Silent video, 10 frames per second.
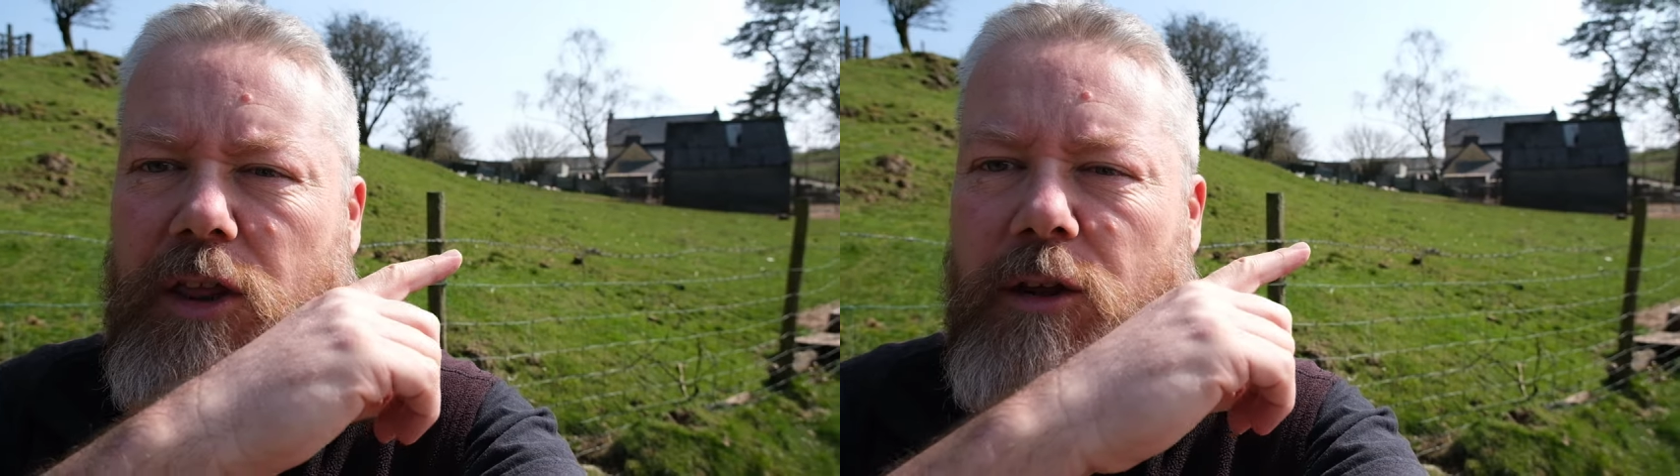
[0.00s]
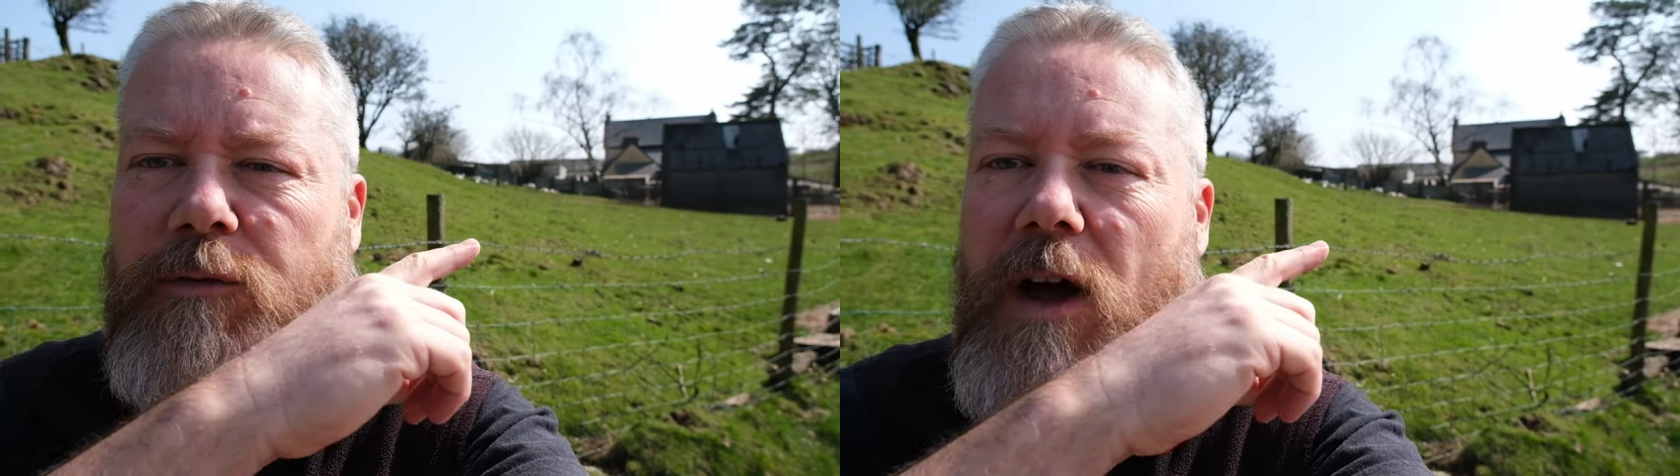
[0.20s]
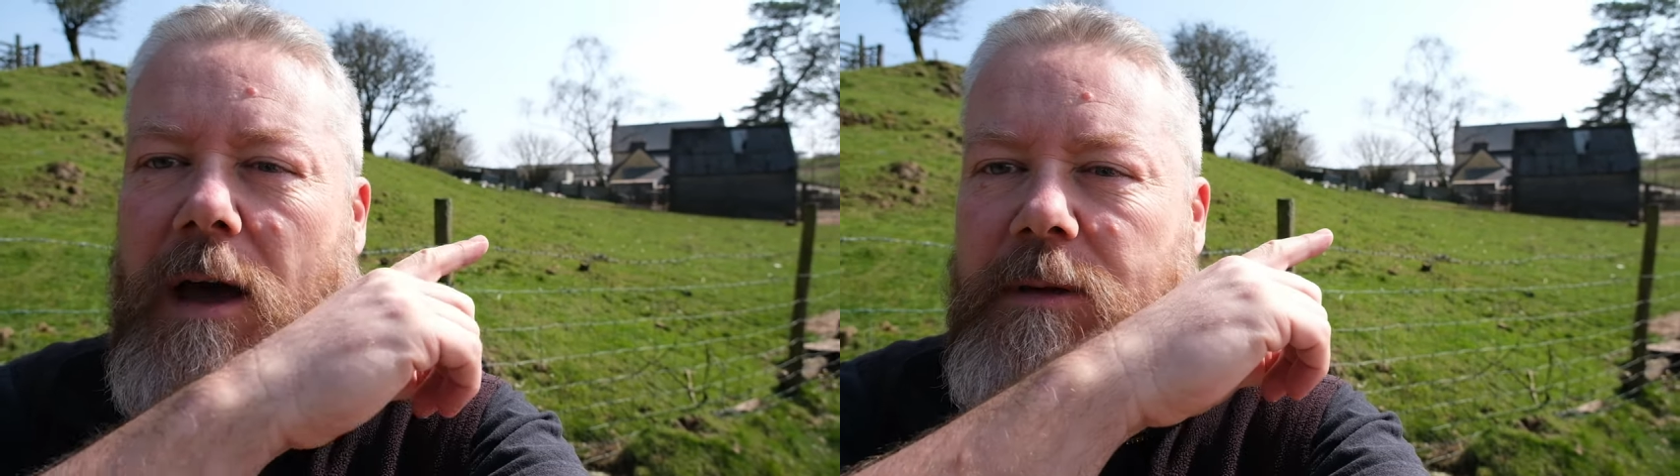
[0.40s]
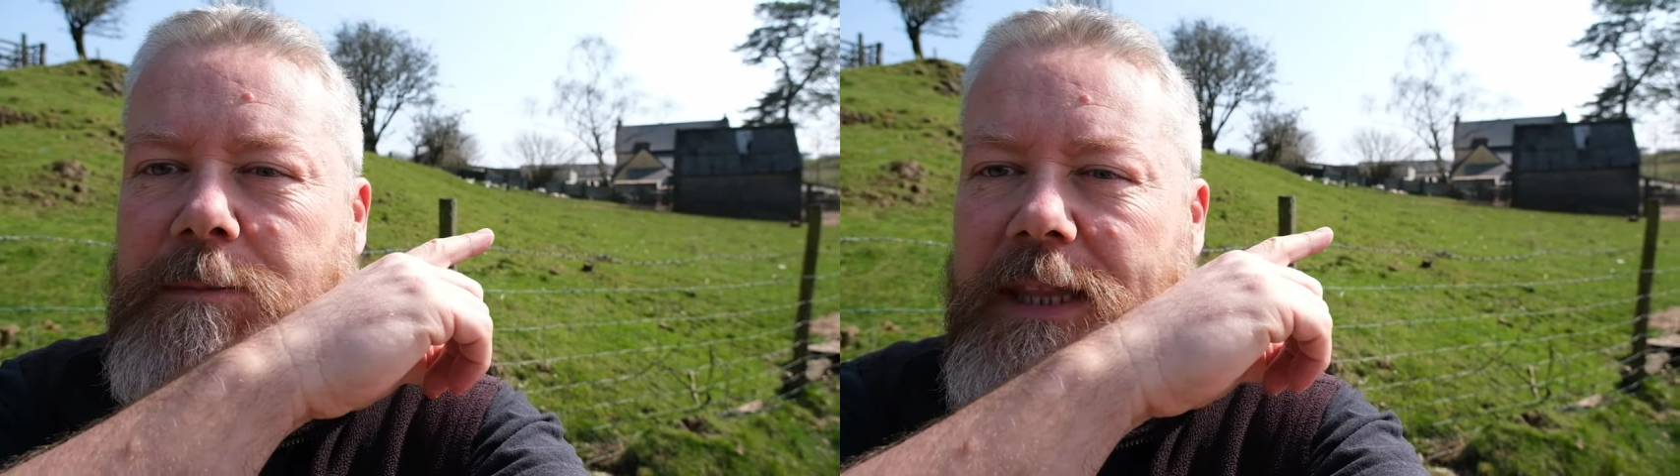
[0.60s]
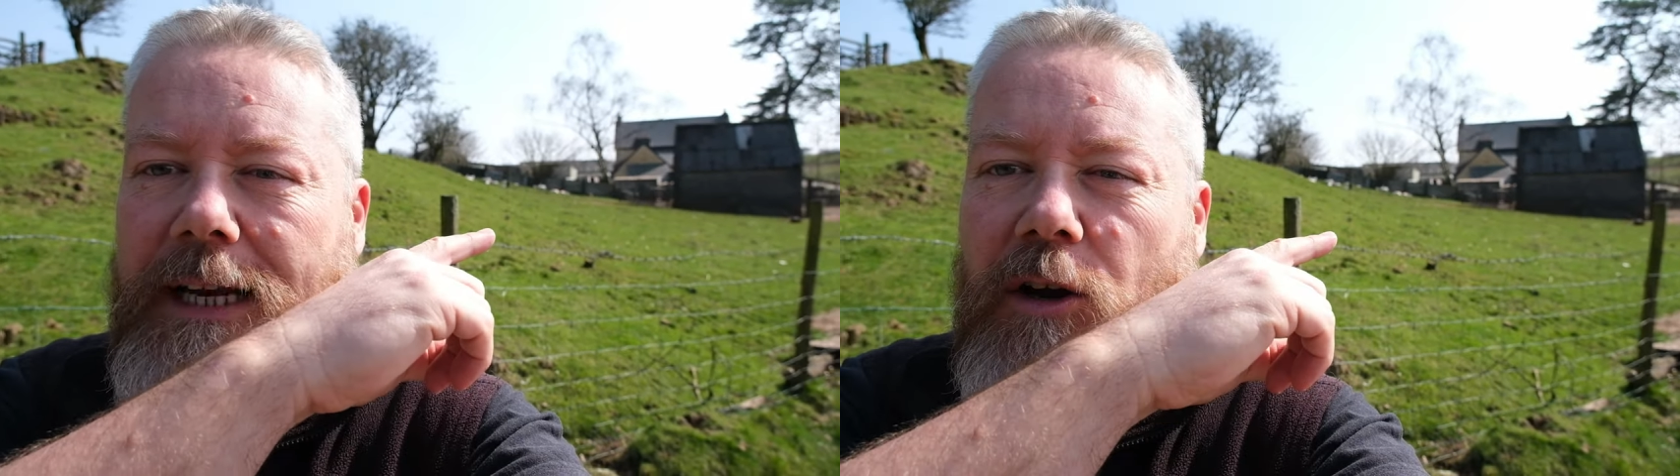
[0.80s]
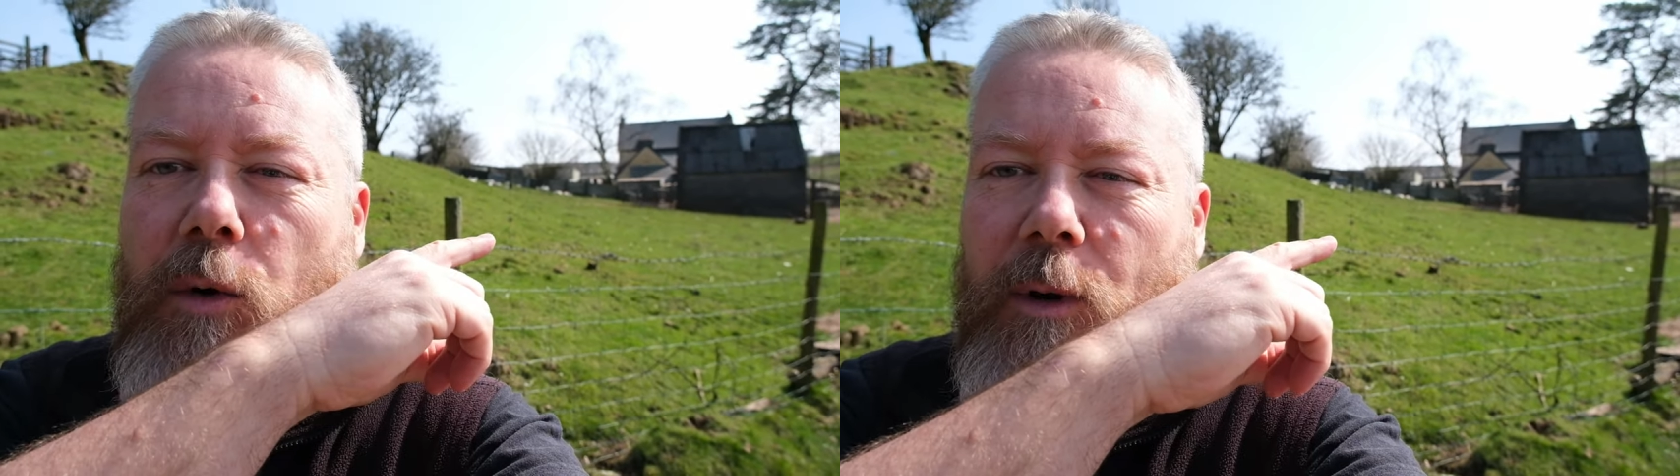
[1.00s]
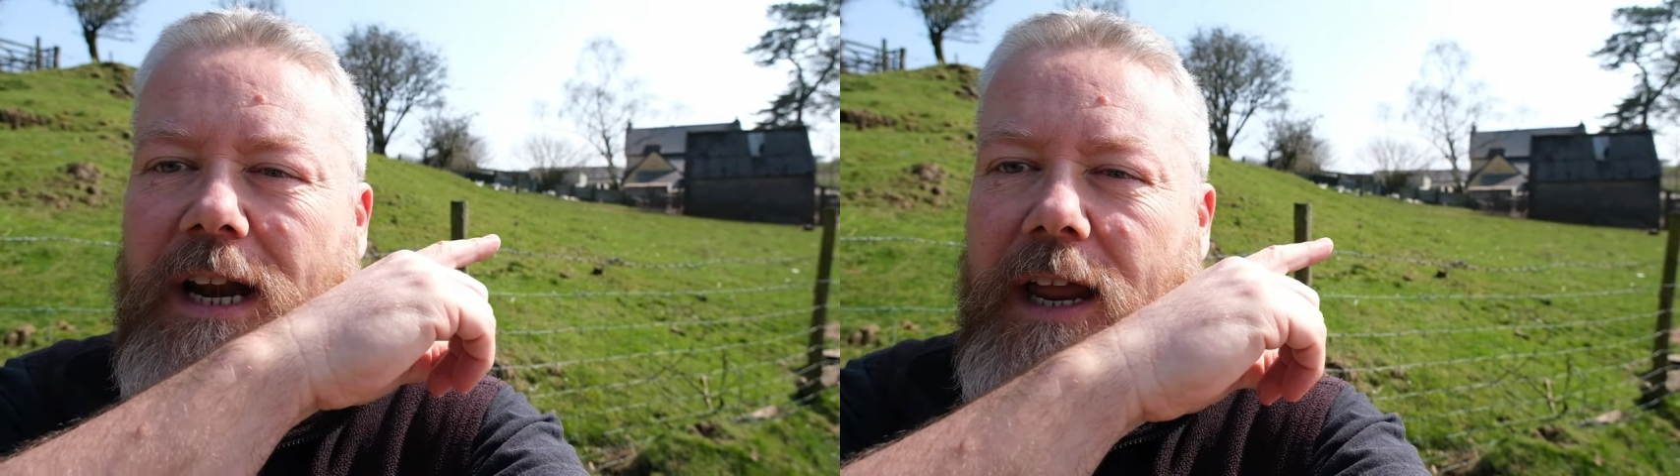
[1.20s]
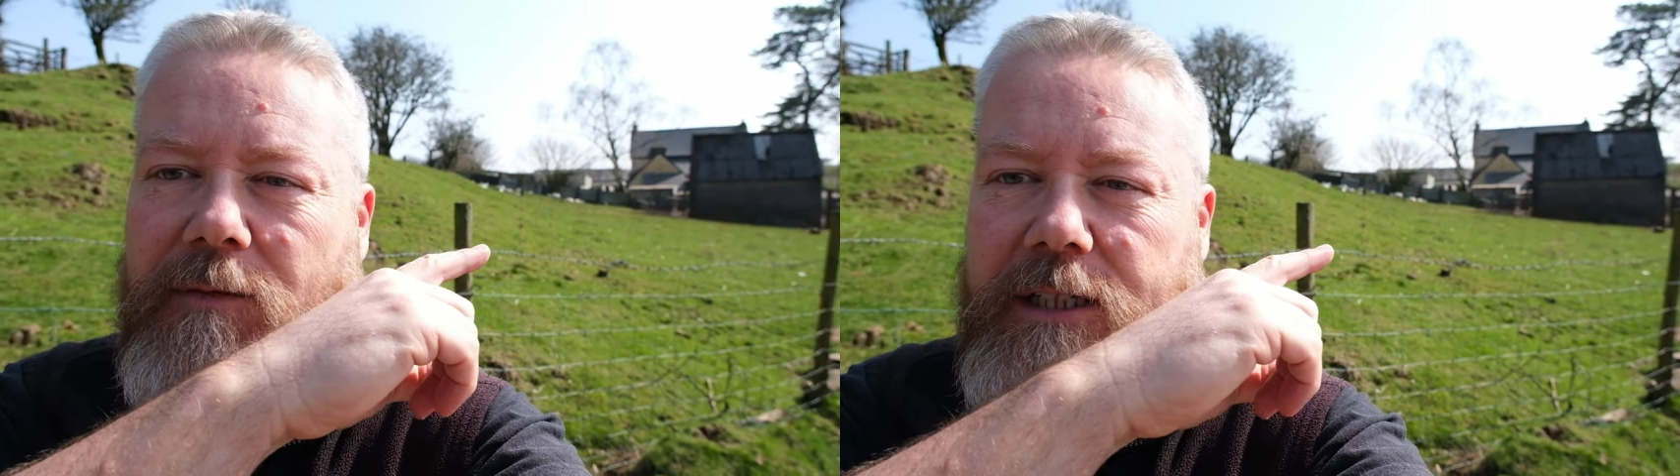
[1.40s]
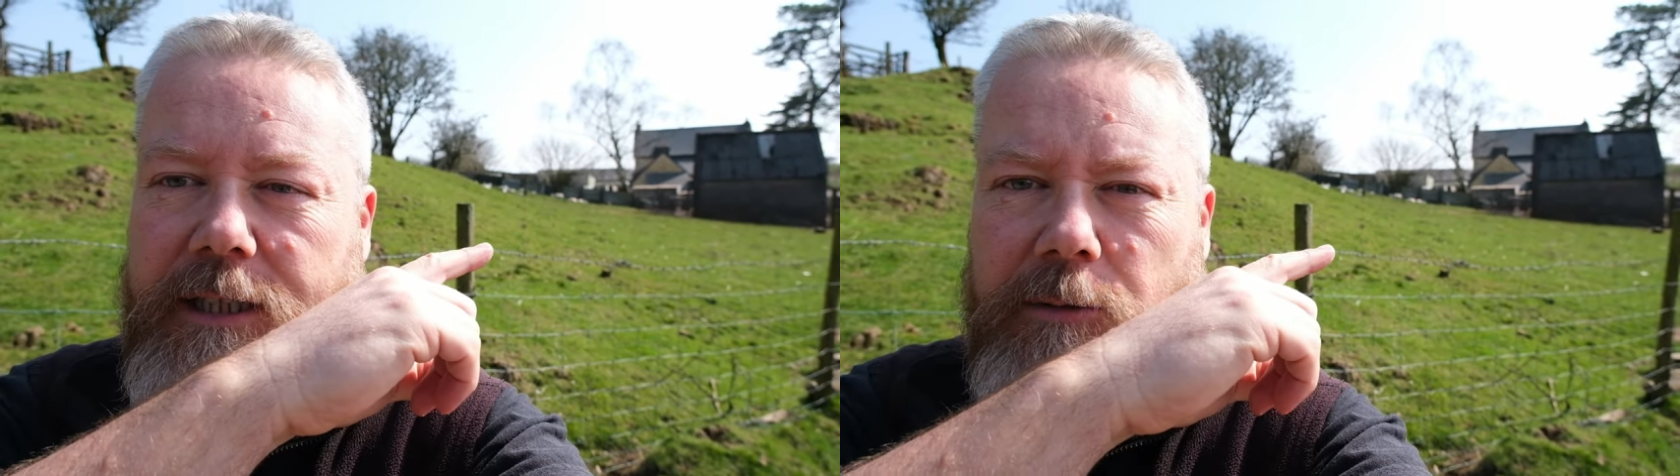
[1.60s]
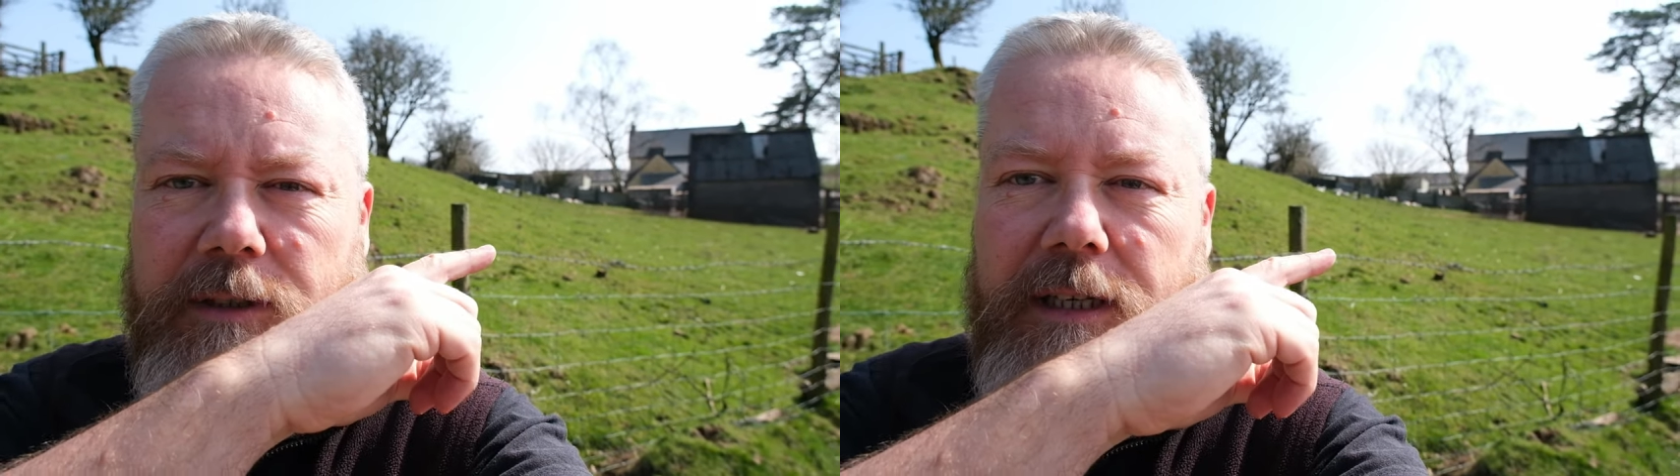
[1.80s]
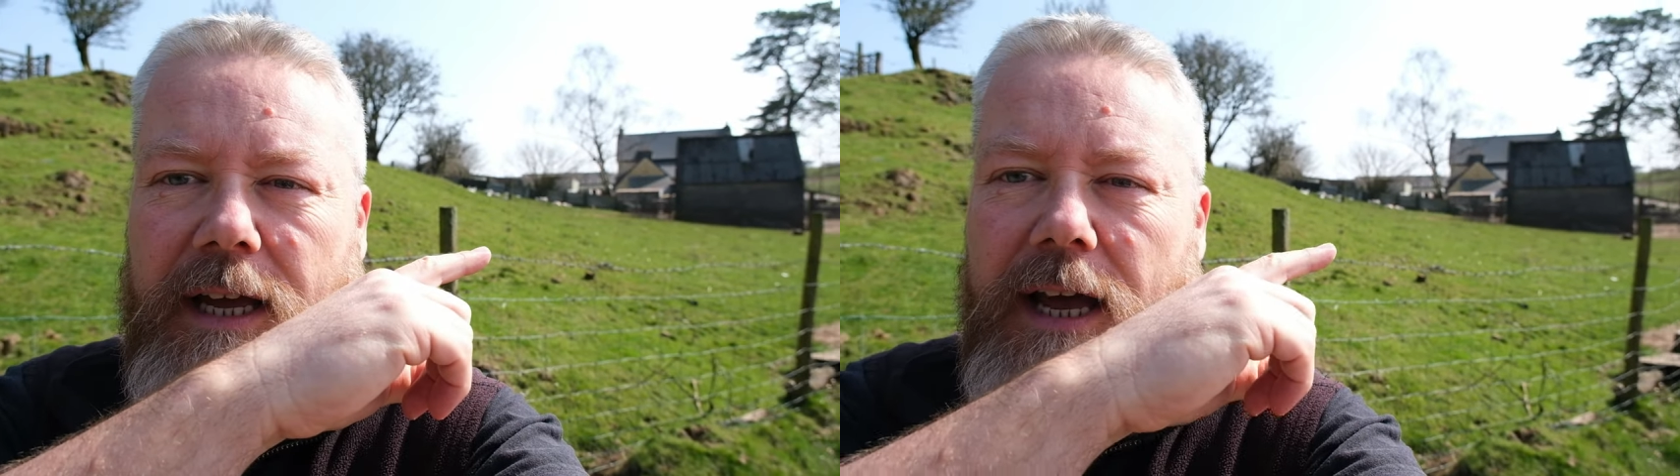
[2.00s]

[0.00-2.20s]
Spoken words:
The farm is by there, look where it levels out,